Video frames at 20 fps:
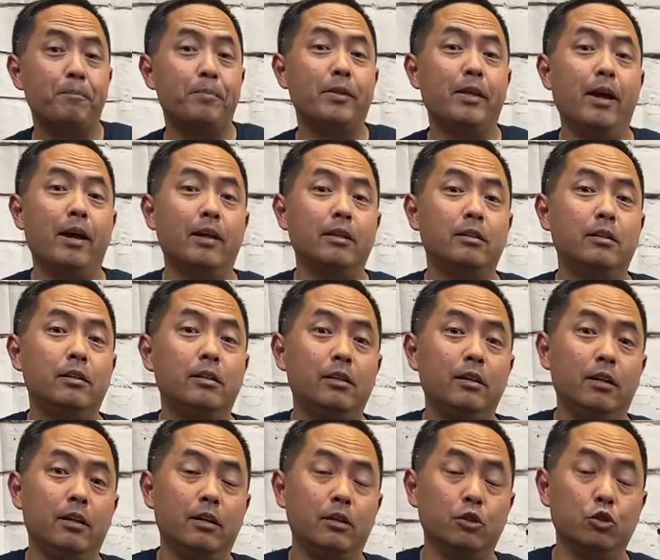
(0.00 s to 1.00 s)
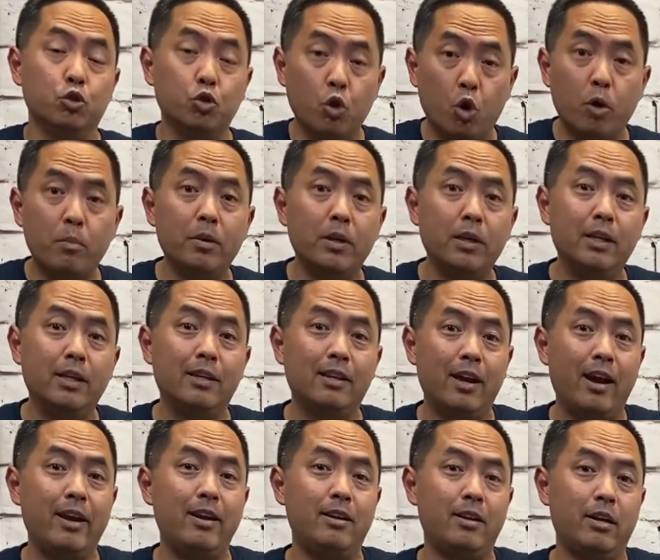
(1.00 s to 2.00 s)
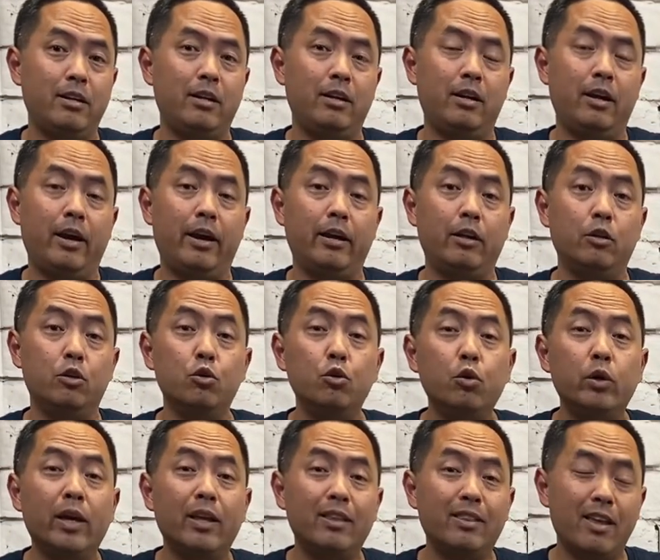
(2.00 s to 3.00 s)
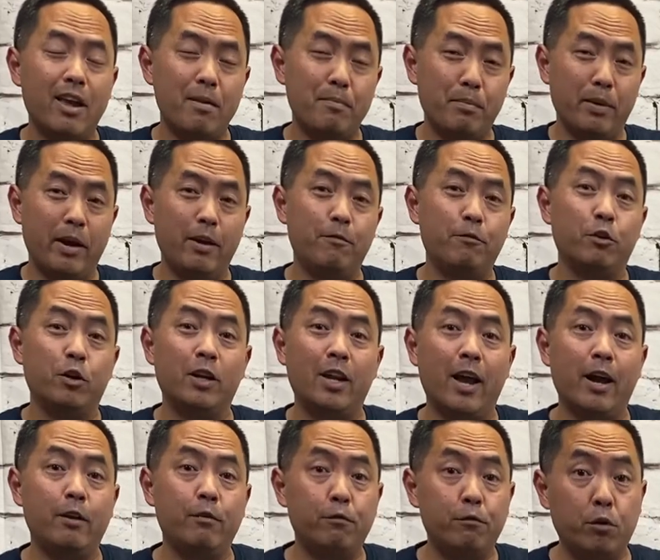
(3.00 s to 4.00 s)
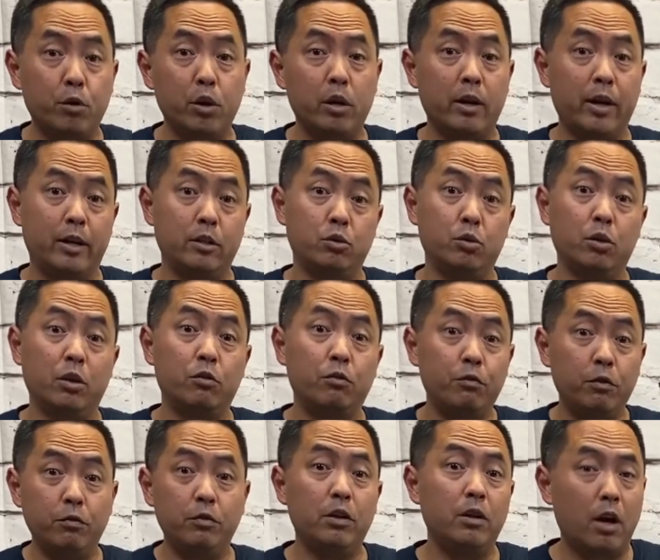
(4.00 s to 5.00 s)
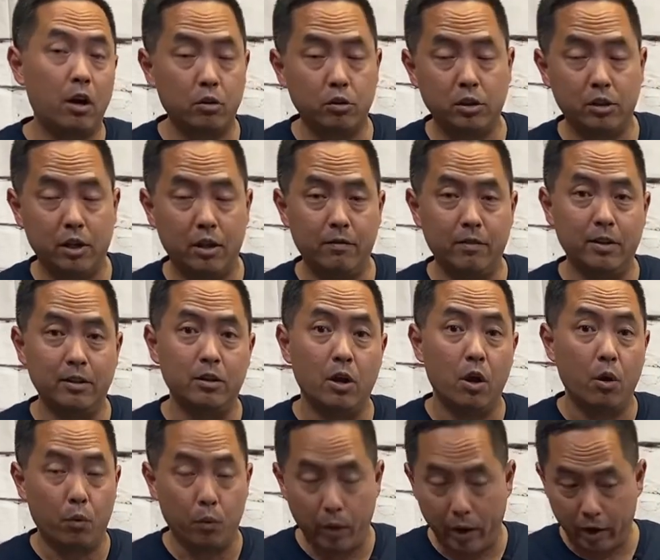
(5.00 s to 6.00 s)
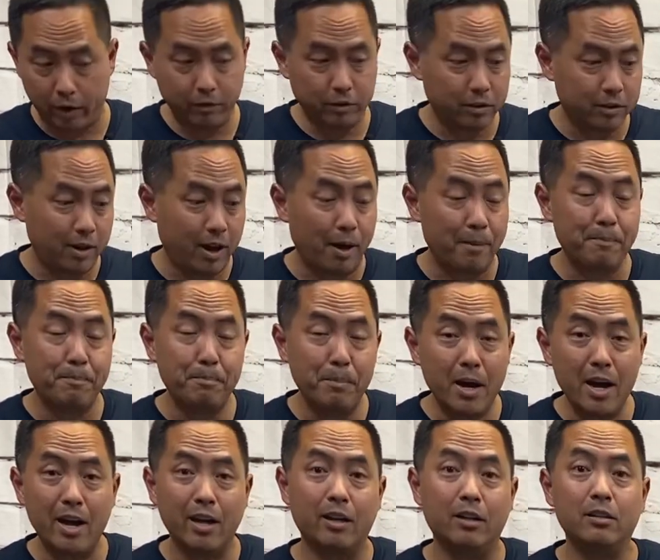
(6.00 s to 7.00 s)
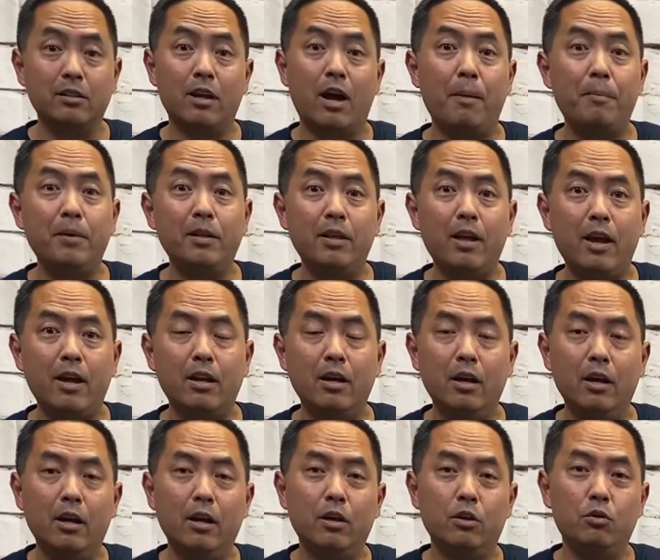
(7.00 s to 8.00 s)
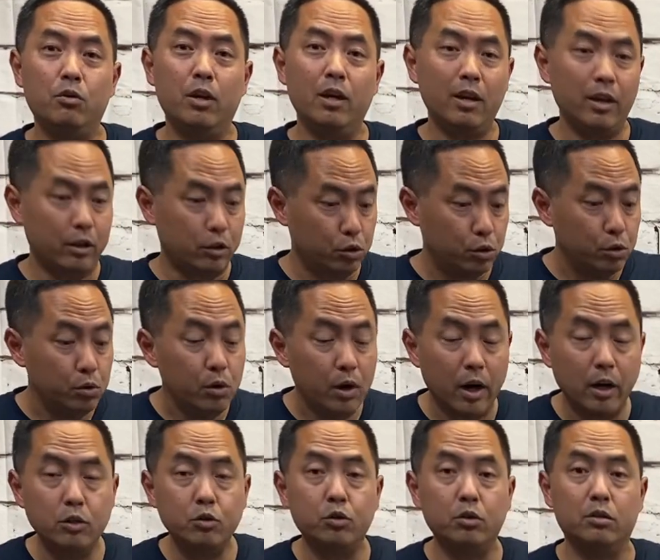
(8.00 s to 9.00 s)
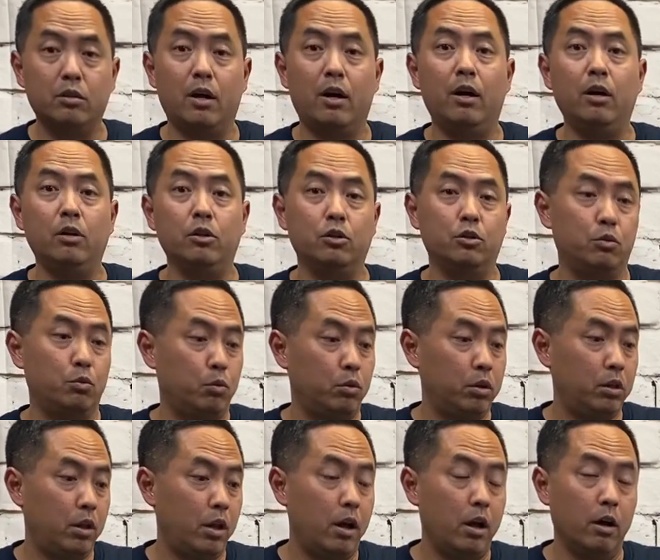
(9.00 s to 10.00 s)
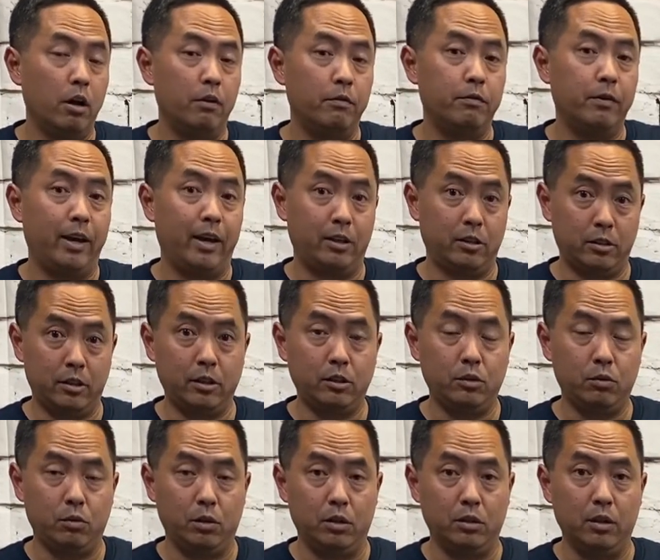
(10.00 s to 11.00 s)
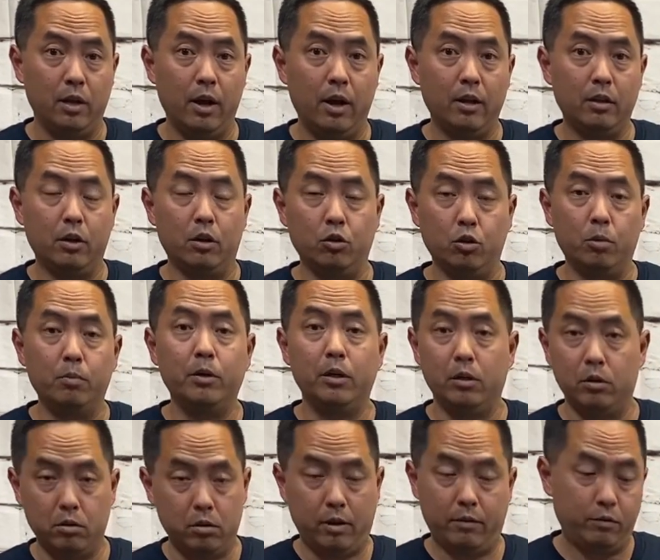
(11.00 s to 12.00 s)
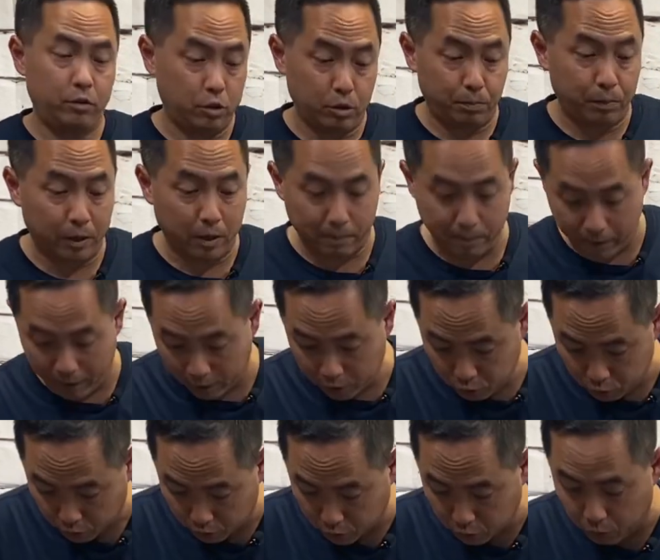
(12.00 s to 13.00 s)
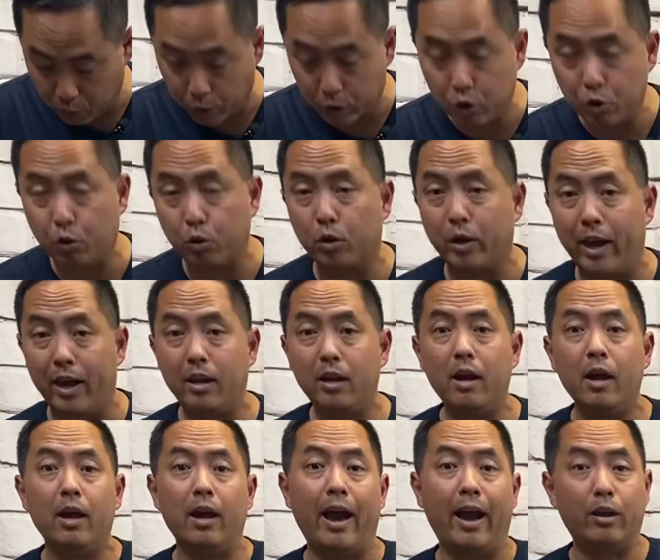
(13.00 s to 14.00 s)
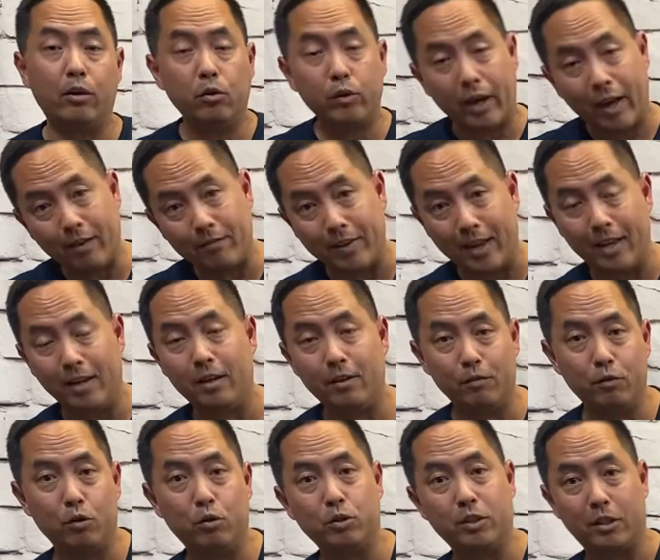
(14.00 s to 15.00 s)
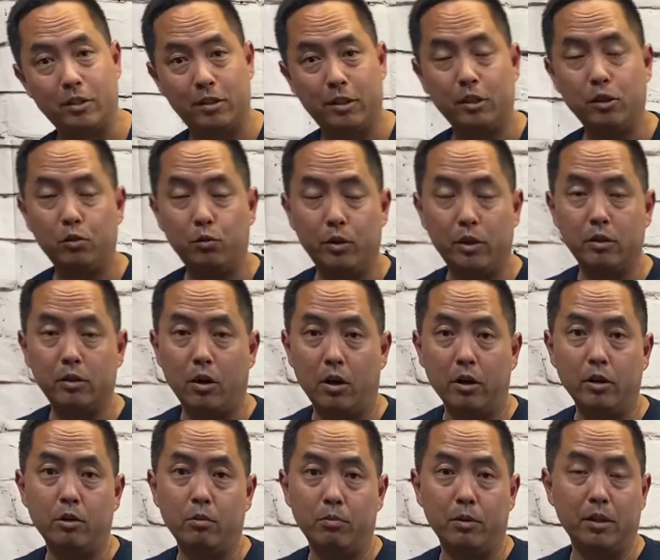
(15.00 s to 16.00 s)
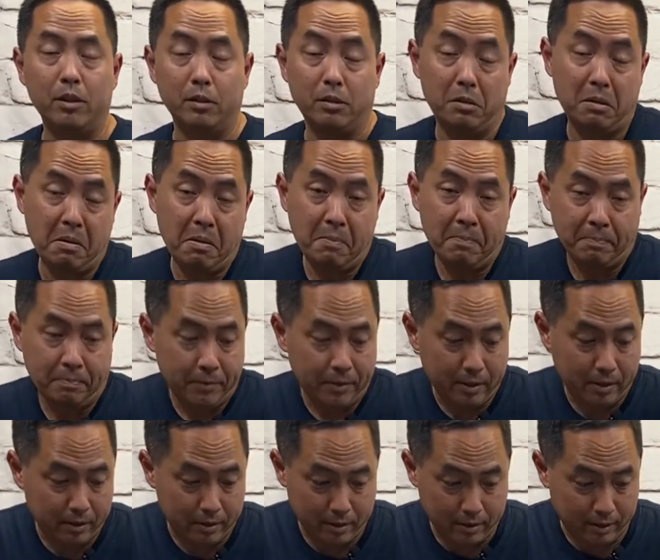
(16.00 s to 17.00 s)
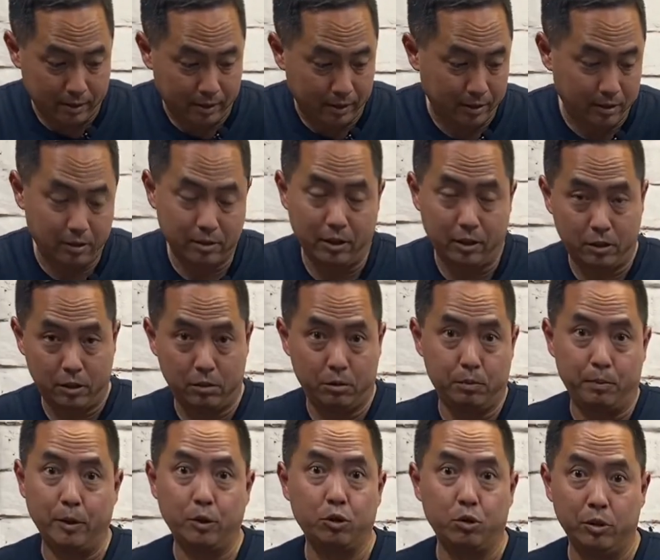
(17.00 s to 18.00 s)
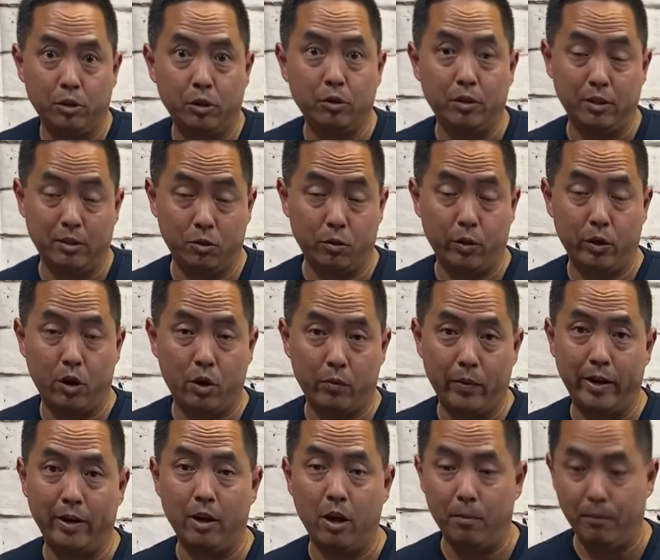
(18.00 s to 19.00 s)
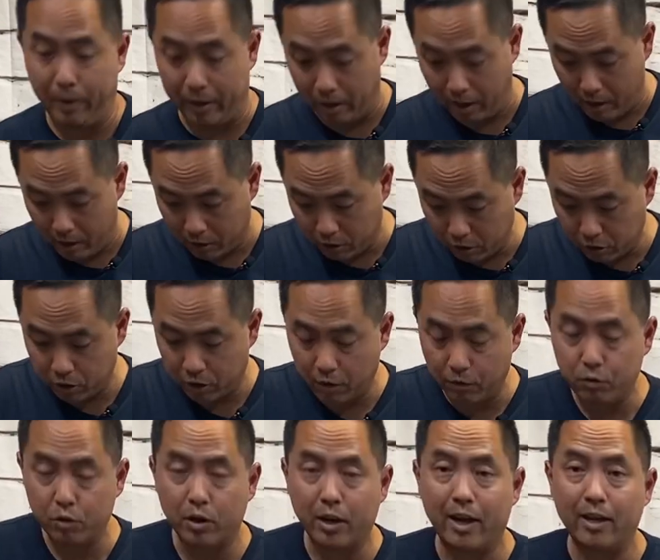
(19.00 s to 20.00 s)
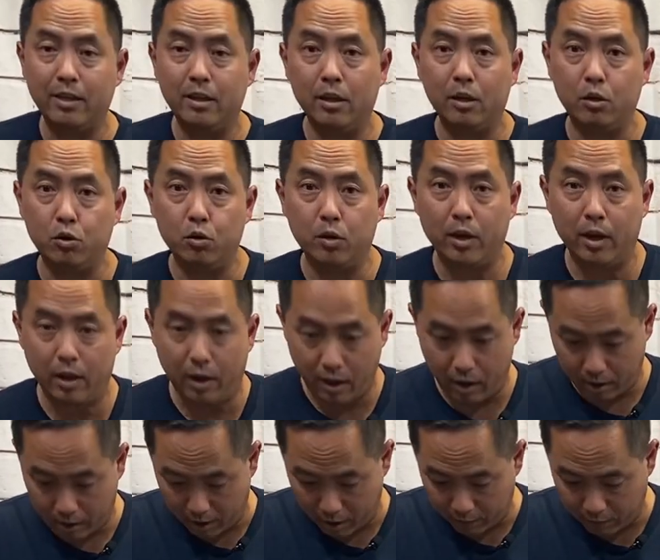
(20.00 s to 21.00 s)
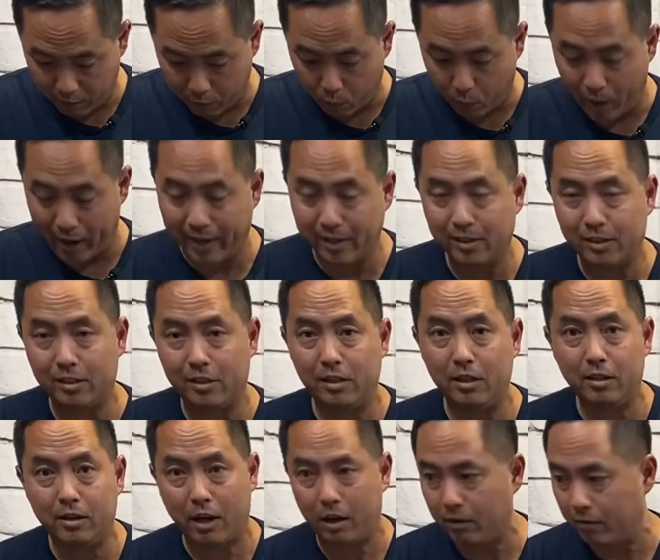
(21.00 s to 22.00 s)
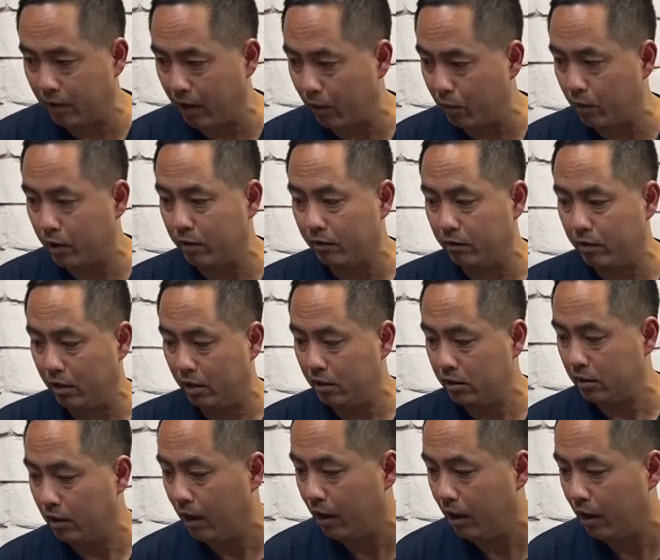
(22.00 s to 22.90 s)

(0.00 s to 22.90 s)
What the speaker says: That is normally $999. You'll get that bike for $949, so that's $50 savings right off the top. But on top of that, you get like $200 worth of accessories that normally you'd have to just pick up extra. So what you'll get, I don't have any of those accessories on here because it's a special deal that's going on right now. But just to give you an idea, you get a kind of a wide seat, kind of like one of these.